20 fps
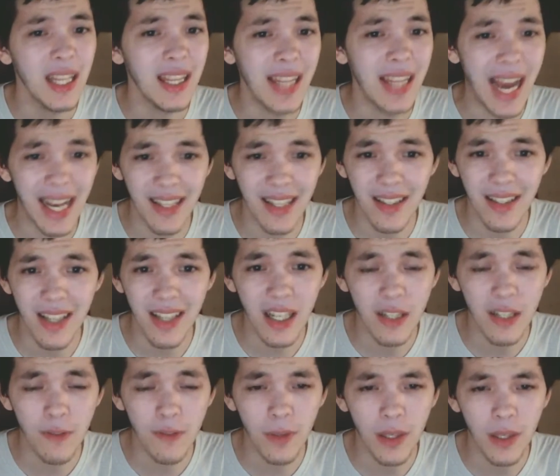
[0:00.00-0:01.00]
That
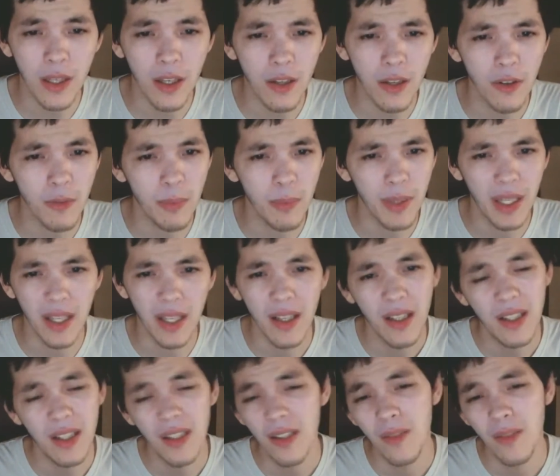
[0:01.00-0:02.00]
sucks for you, but
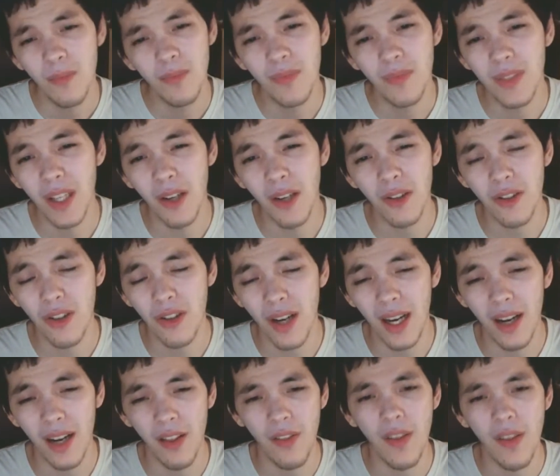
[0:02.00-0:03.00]
don't
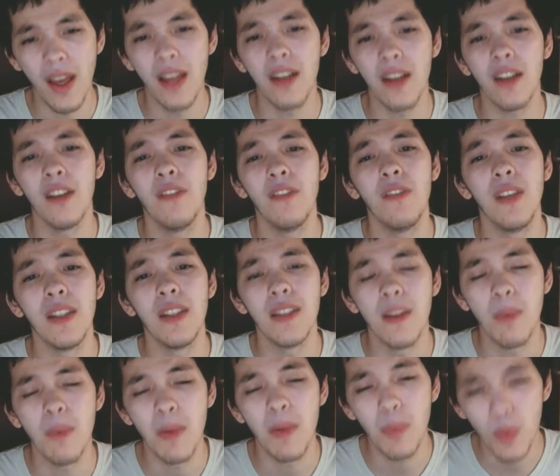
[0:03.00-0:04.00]
try to then convince
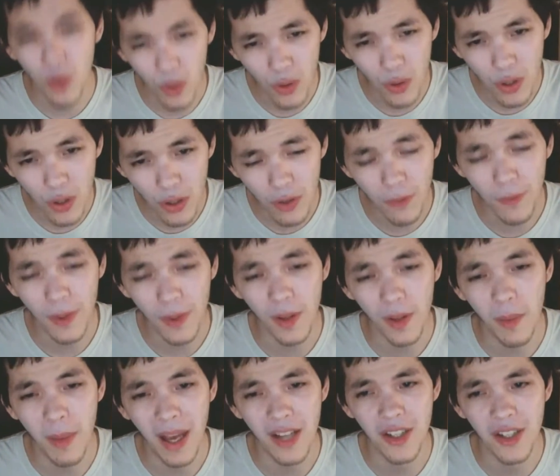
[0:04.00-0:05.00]
the people who do feel
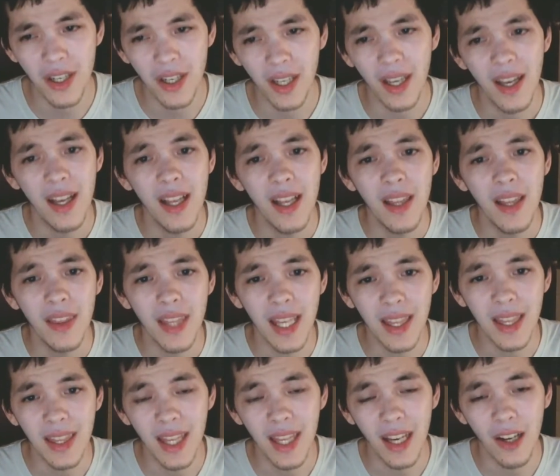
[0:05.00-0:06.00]
the magic
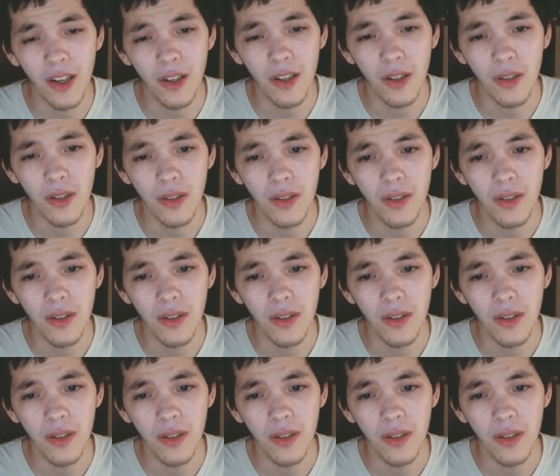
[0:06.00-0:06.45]
that they're